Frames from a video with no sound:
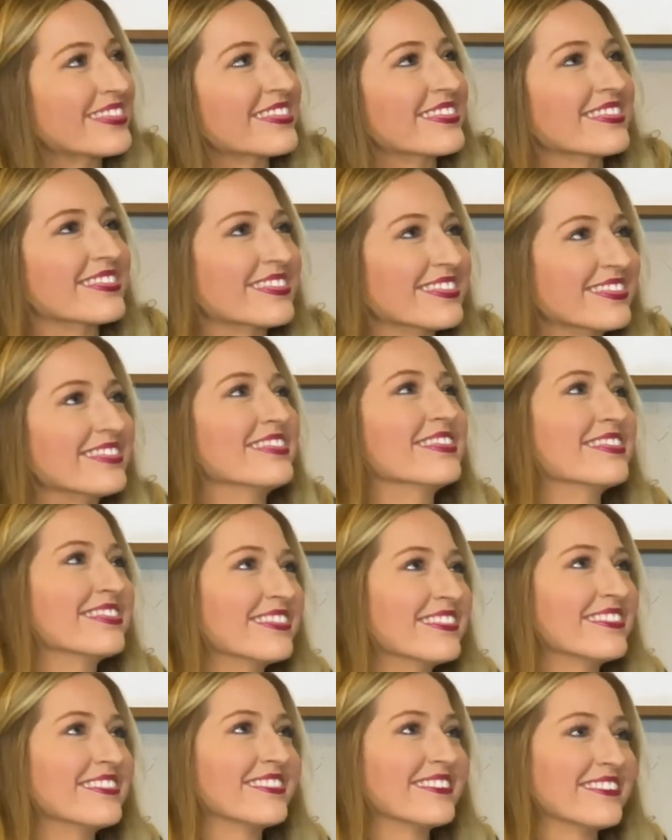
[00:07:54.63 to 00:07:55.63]

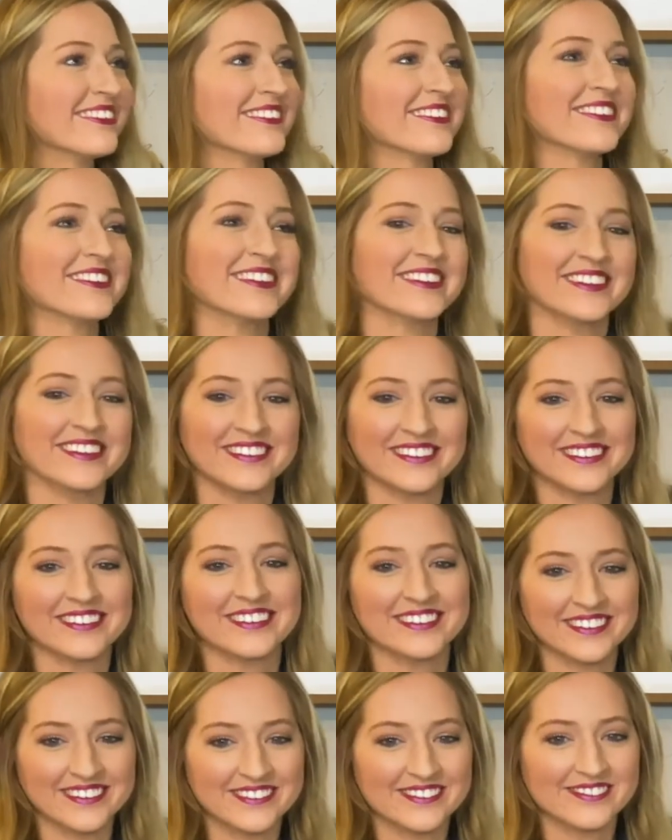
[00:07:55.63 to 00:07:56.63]

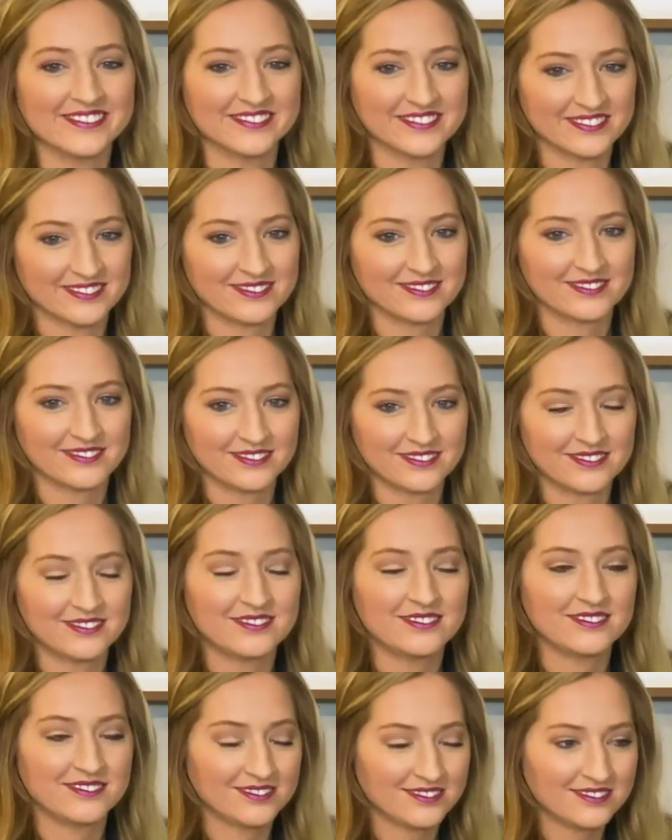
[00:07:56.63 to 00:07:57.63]

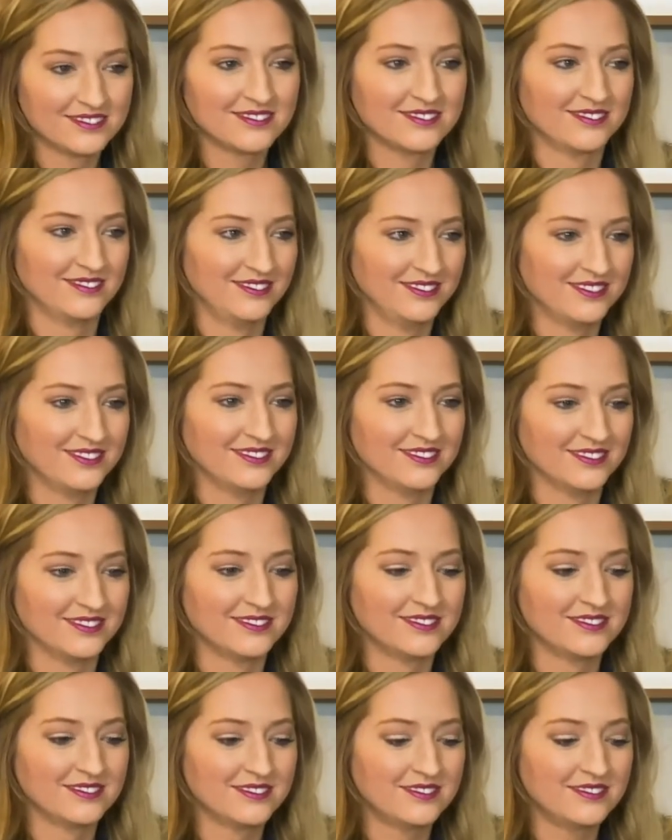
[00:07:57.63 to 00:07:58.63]

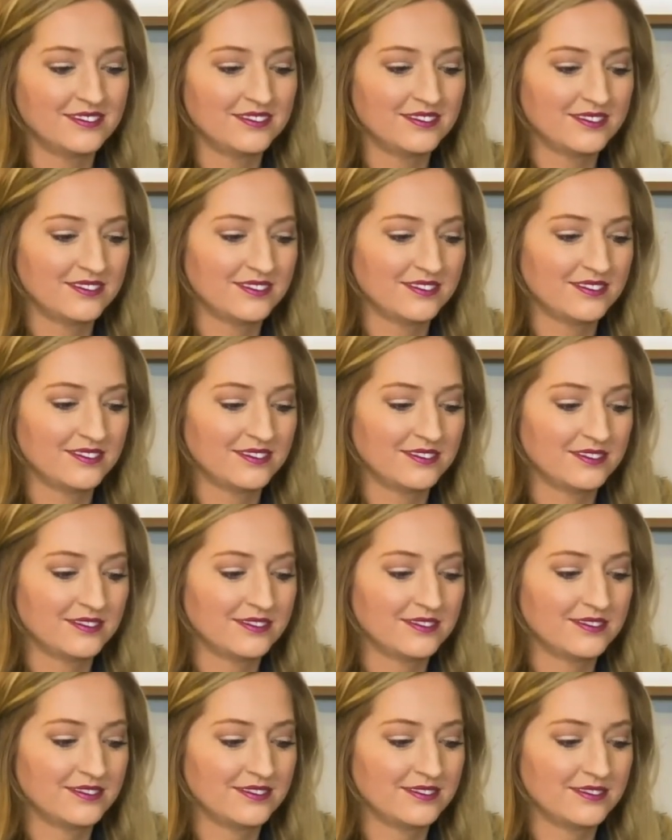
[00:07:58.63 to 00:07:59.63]

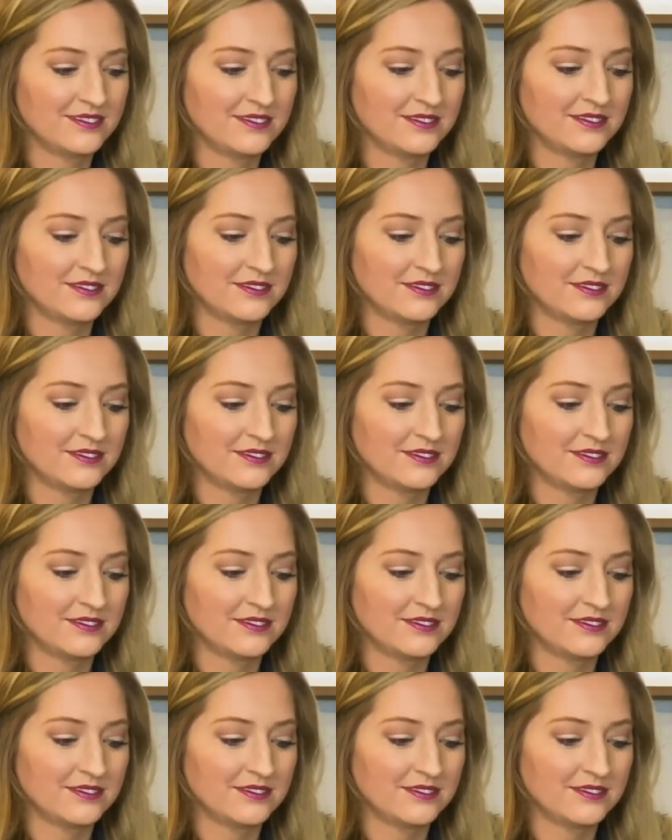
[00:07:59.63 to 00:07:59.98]
(silent)